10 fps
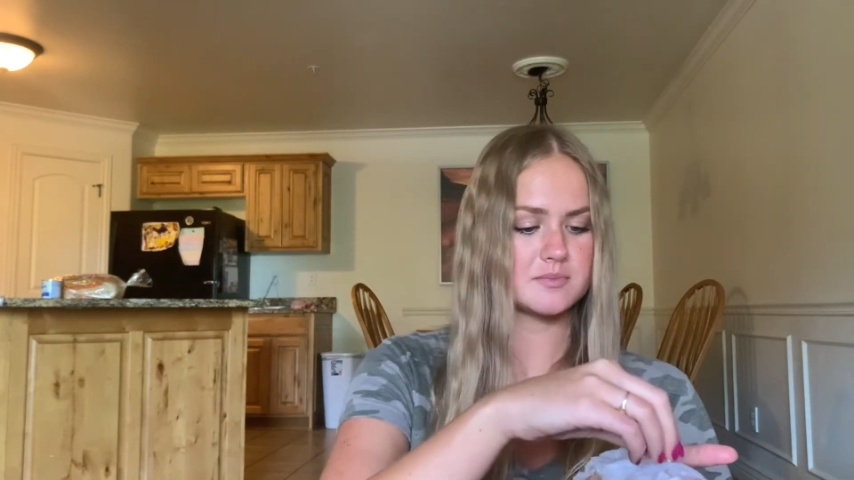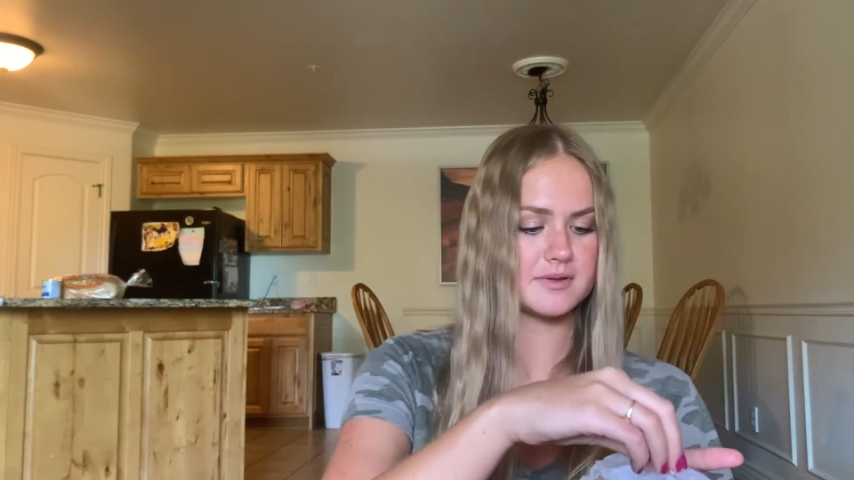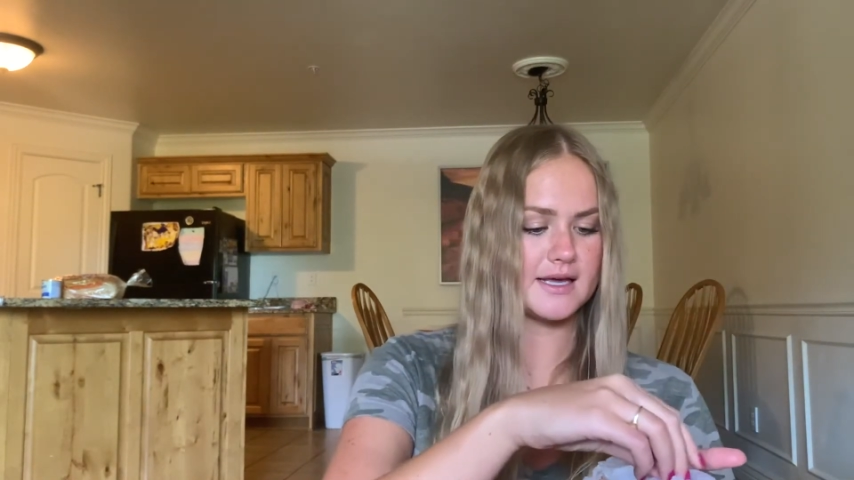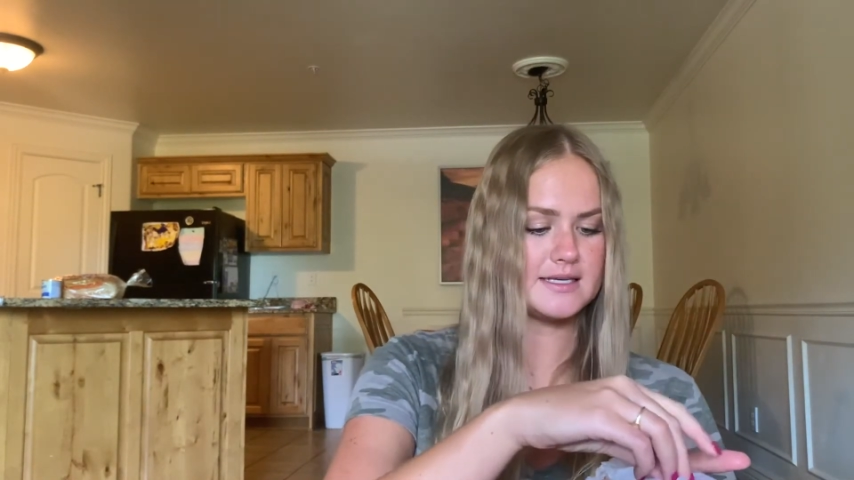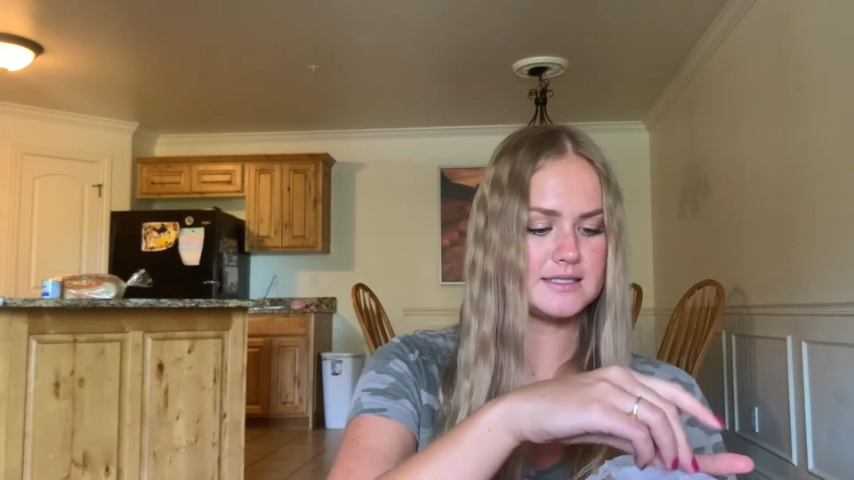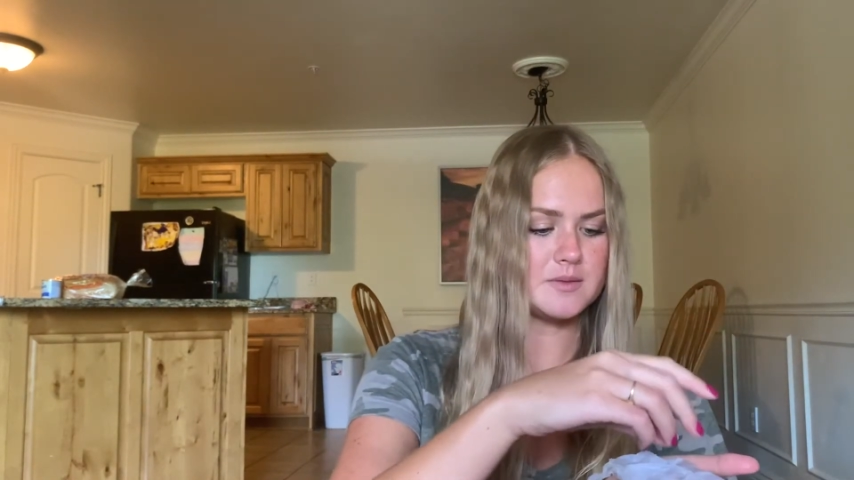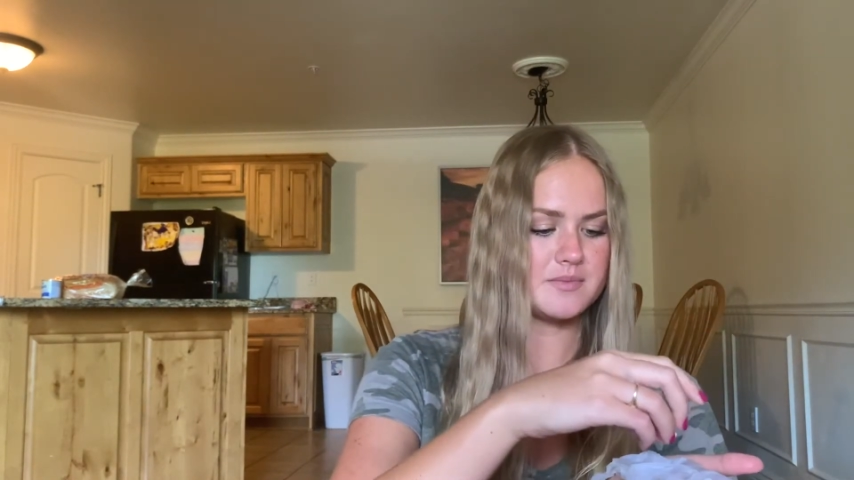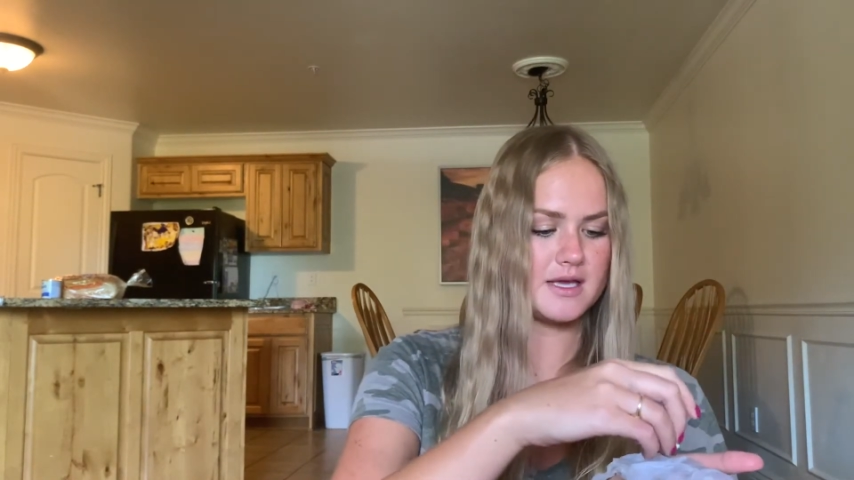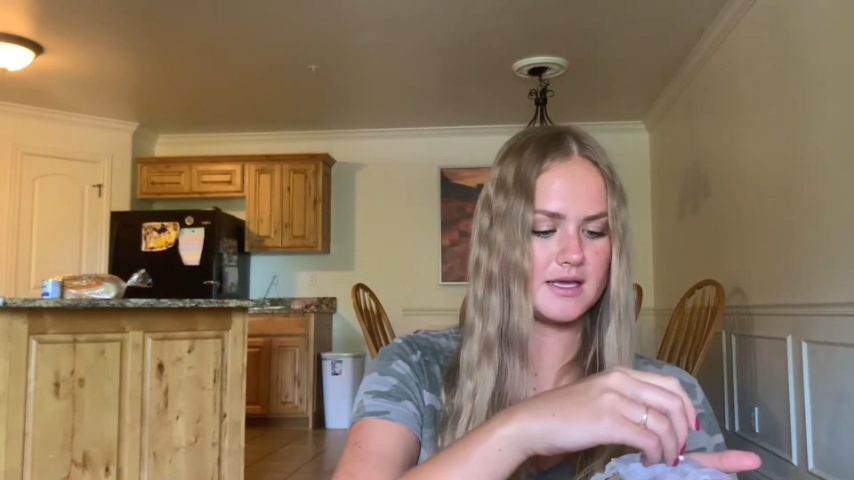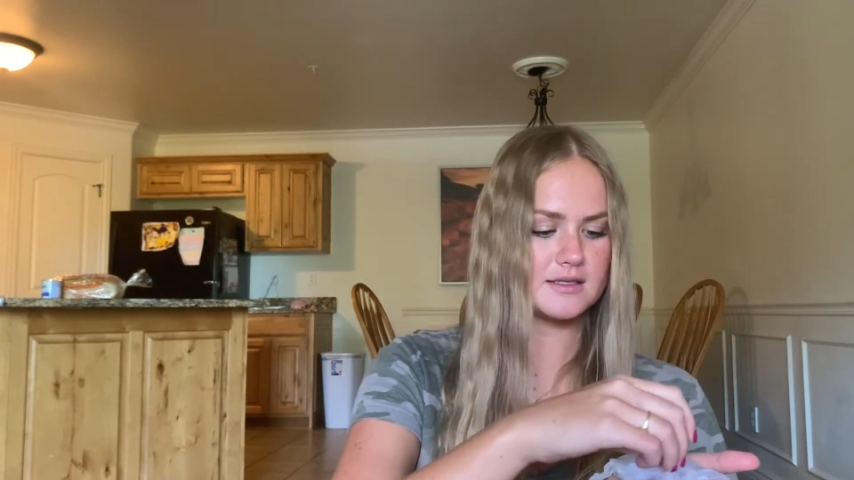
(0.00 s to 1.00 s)
place the
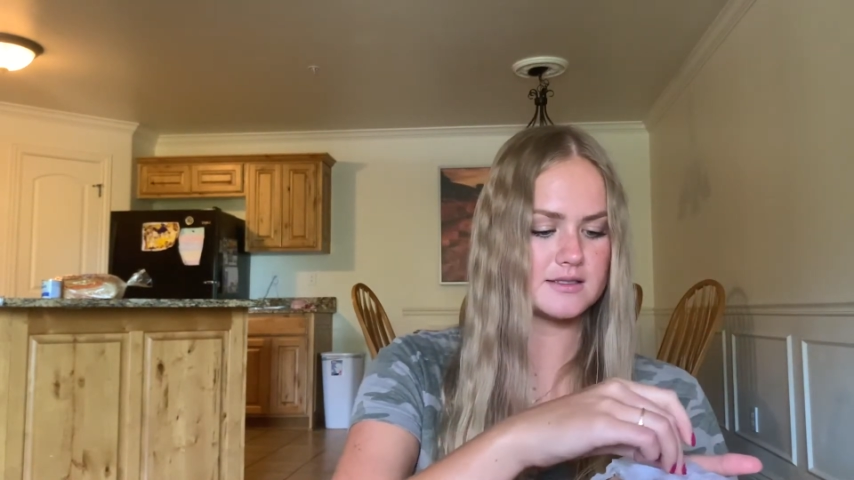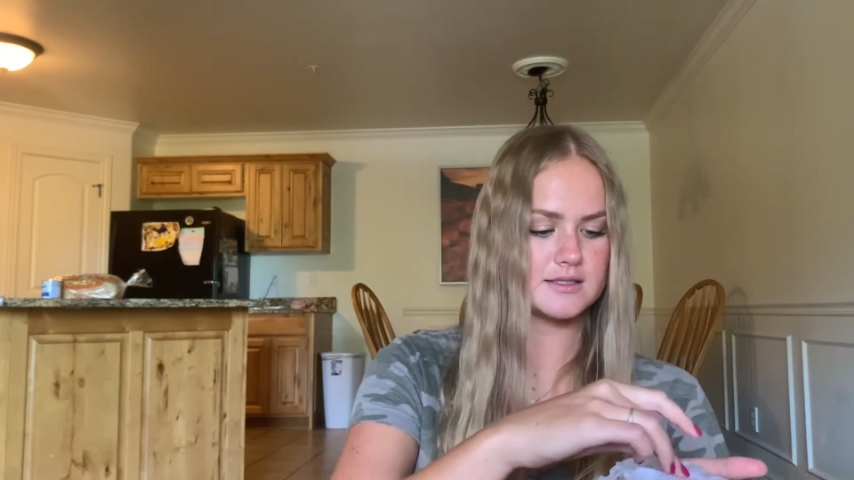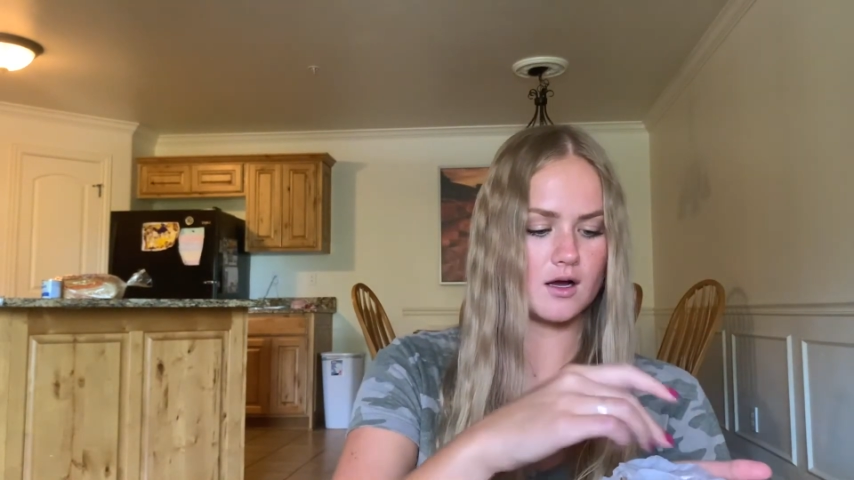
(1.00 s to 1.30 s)
beans